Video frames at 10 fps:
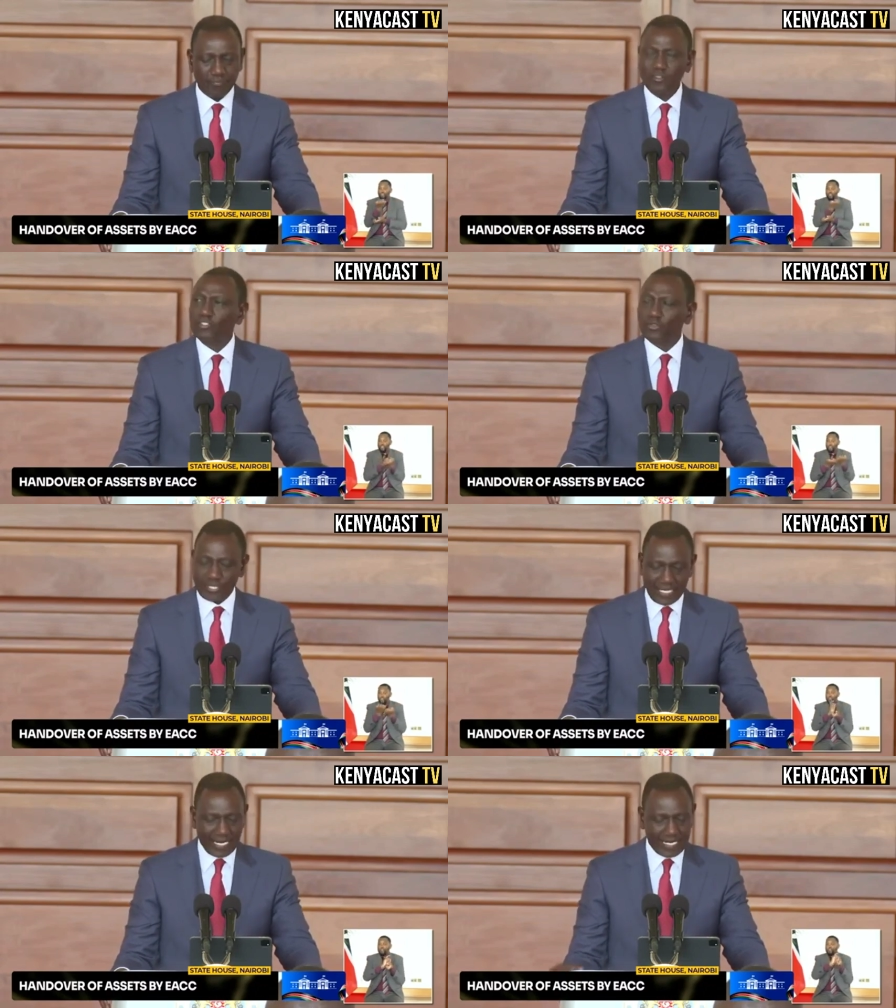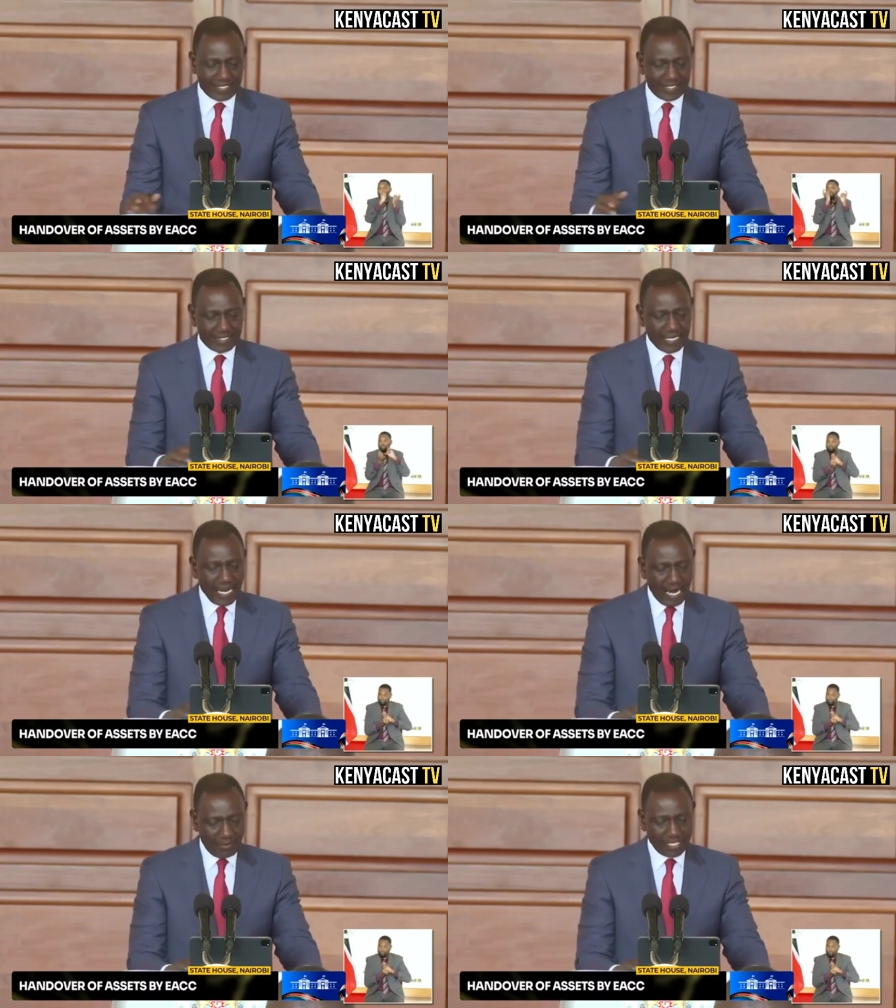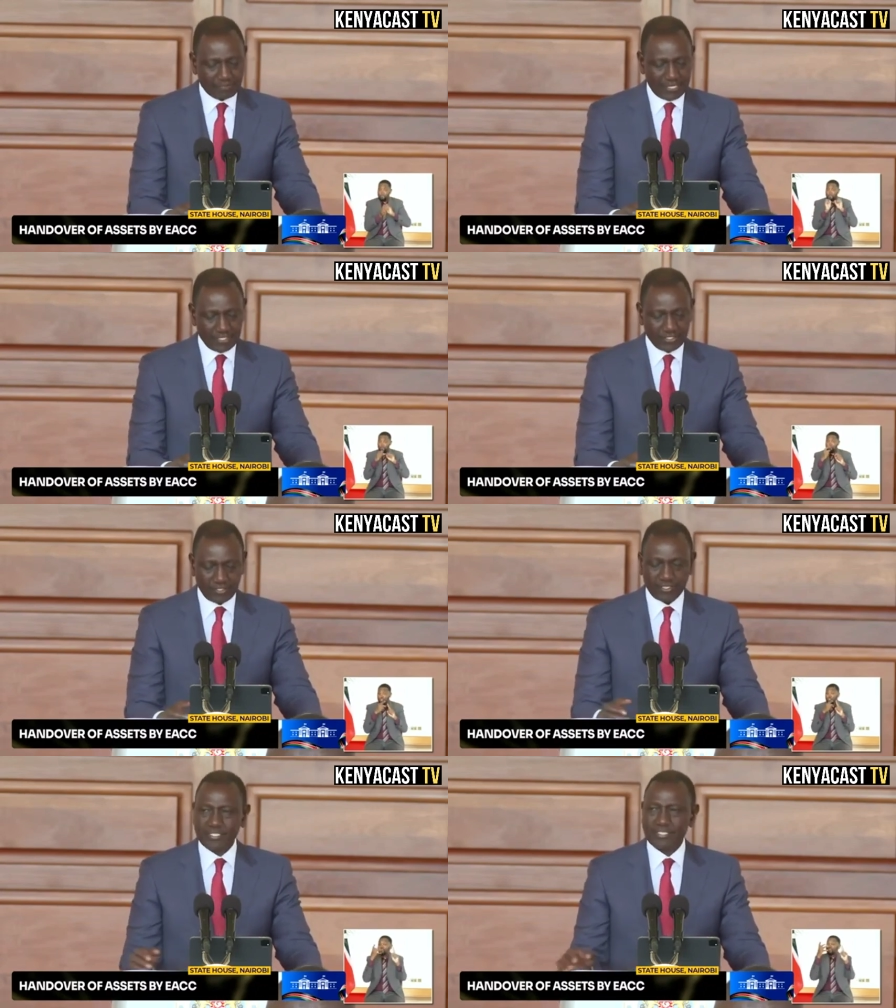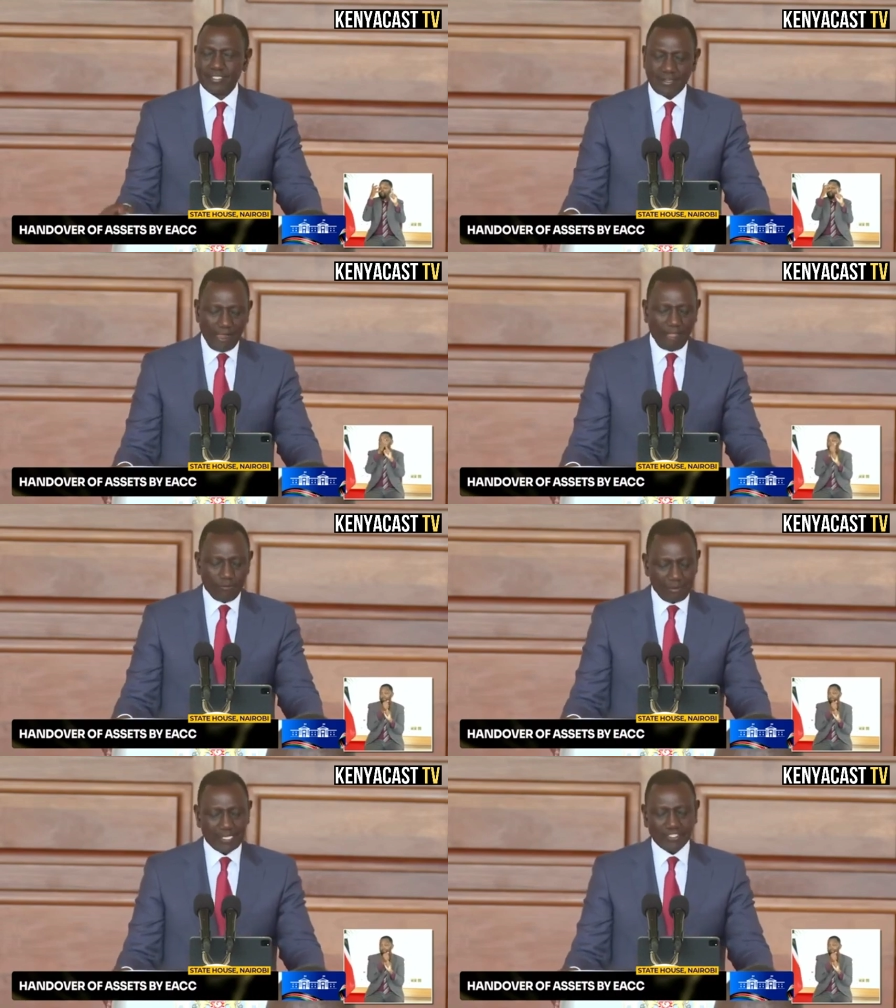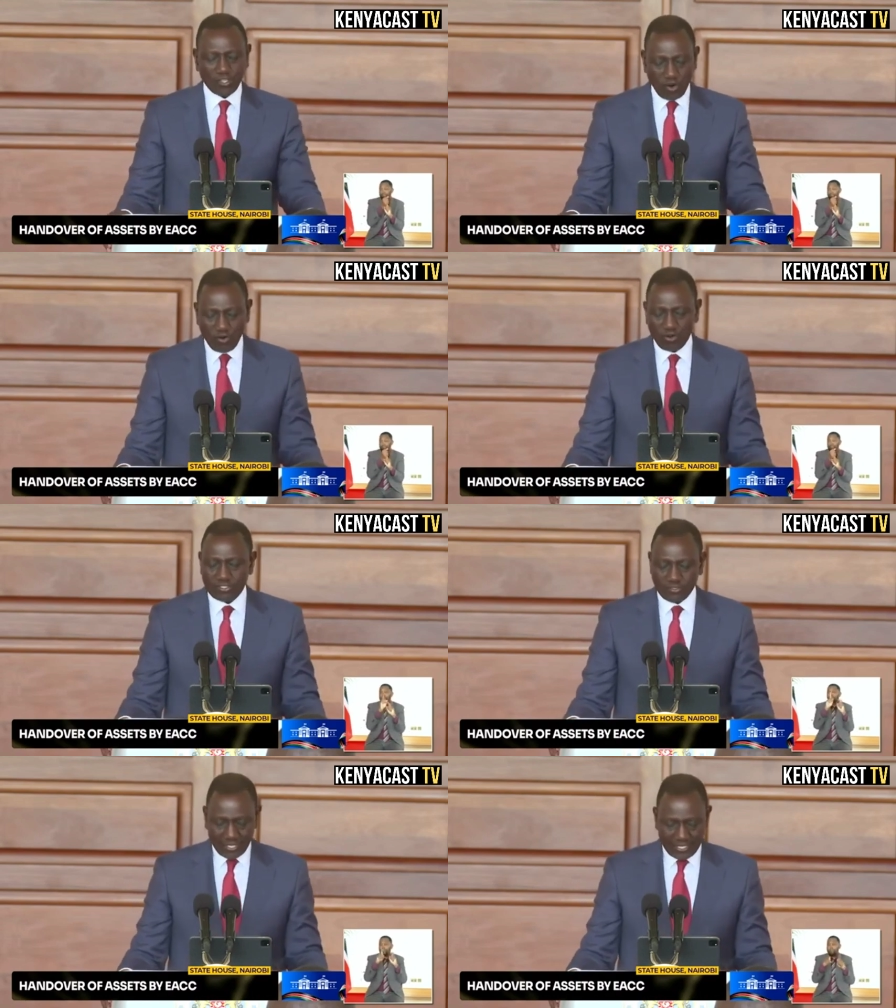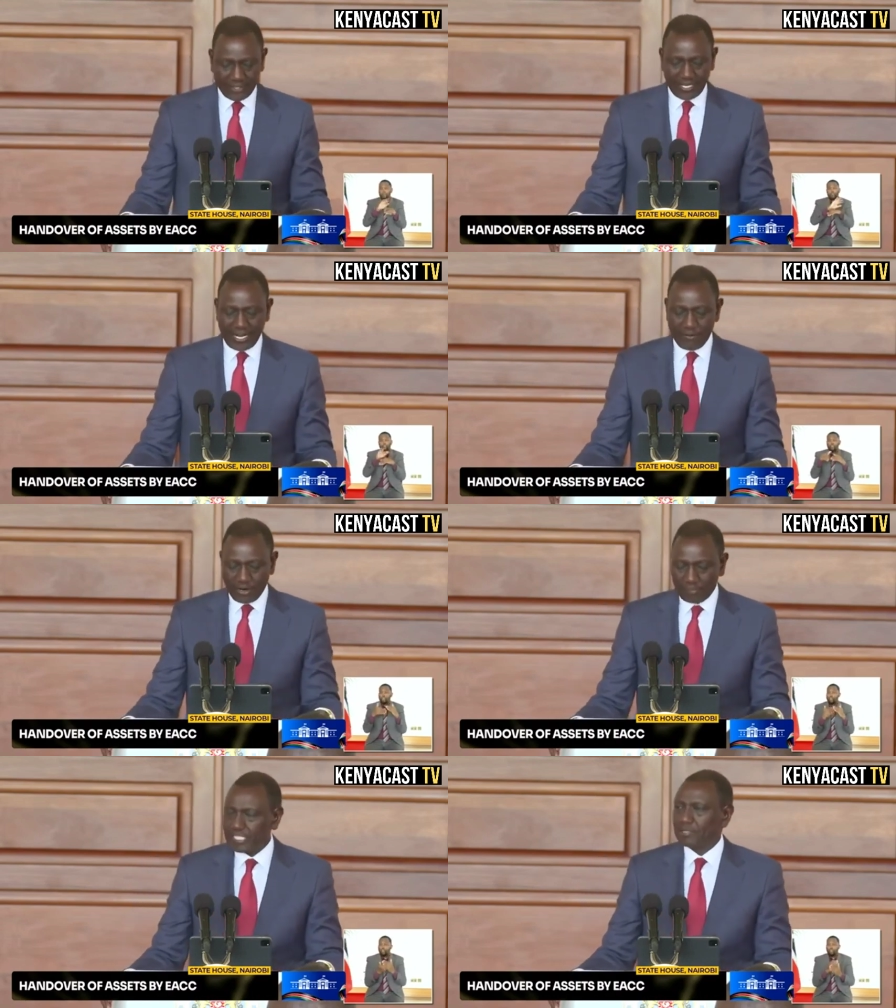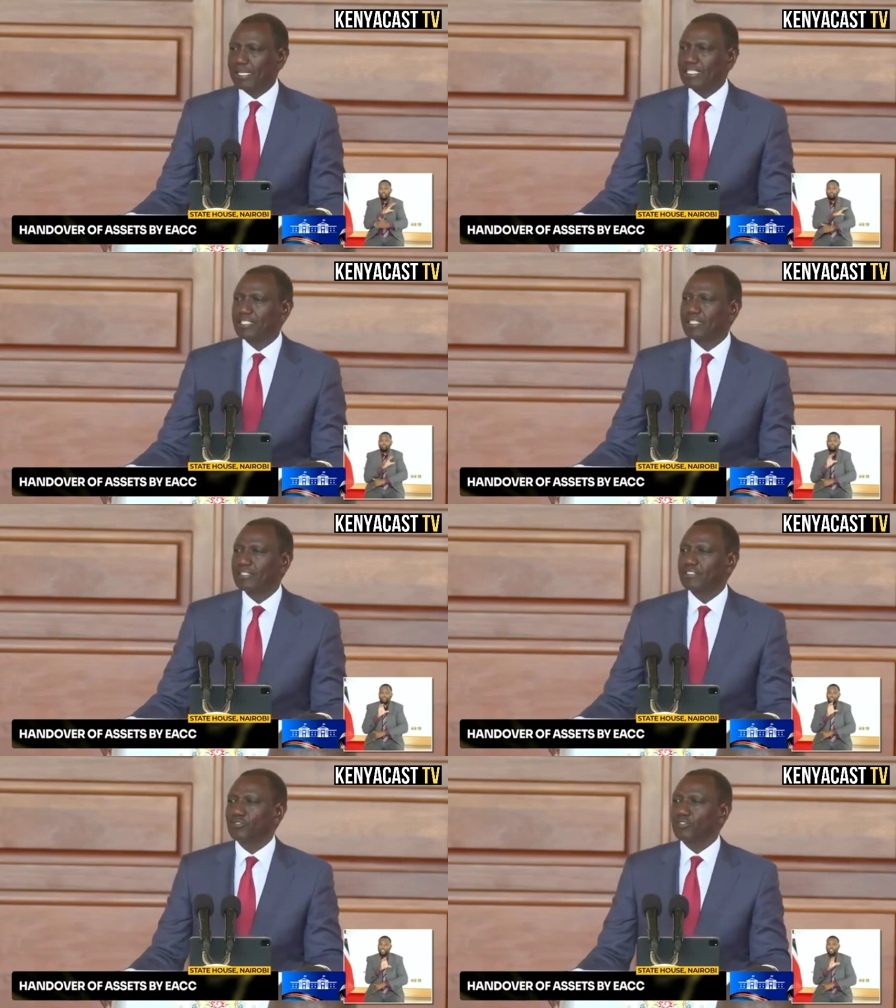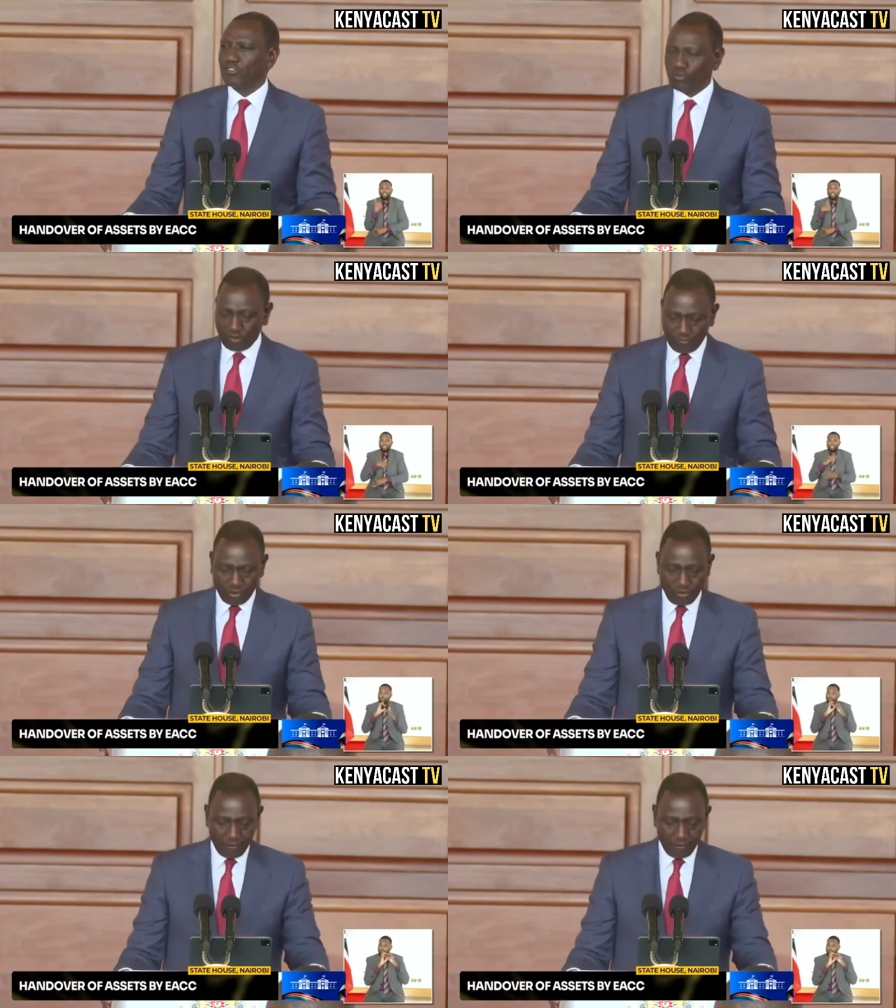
realize, realize our, aspirations, our aspirations, we must, we must all, all strengthen, strengthen our, commitment our commitment to the rule, to the rule of law,